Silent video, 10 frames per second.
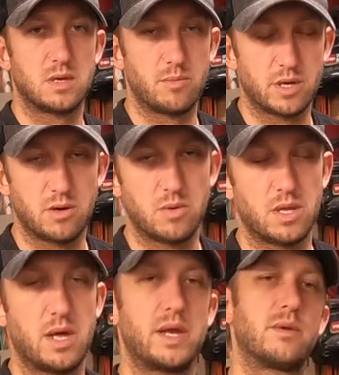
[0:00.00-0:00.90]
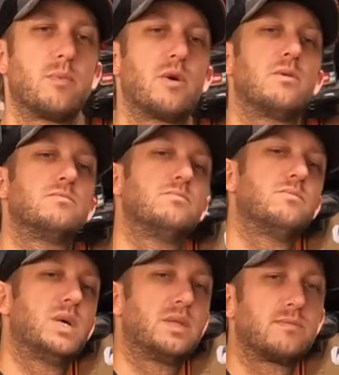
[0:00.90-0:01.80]
I'm gonna go wet a line tomorrow.
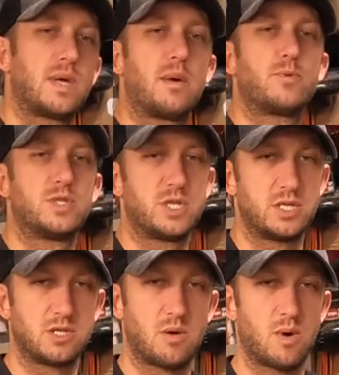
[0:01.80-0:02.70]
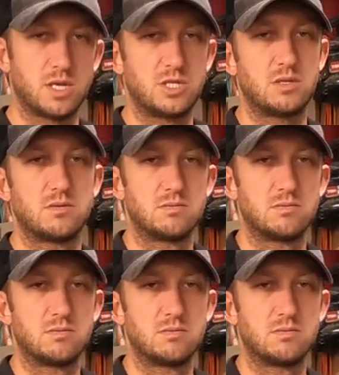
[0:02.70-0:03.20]
But I appreciate y'all watching.